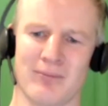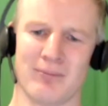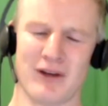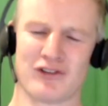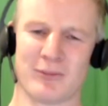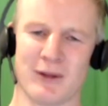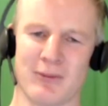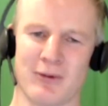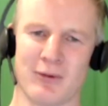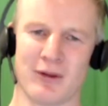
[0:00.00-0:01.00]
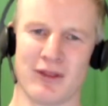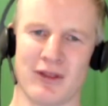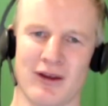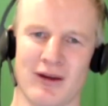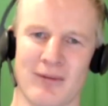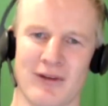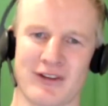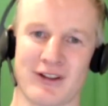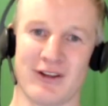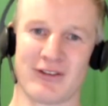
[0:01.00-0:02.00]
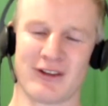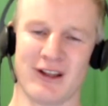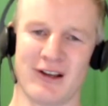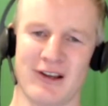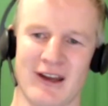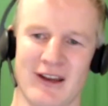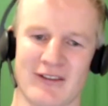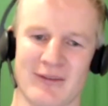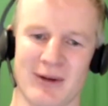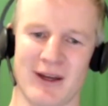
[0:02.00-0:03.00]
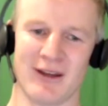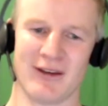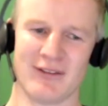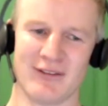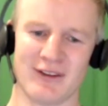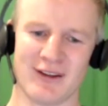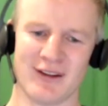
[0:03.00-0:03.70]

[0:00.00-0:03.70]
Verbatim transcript: bunch of people with uh, musculoskeletal aches and pains.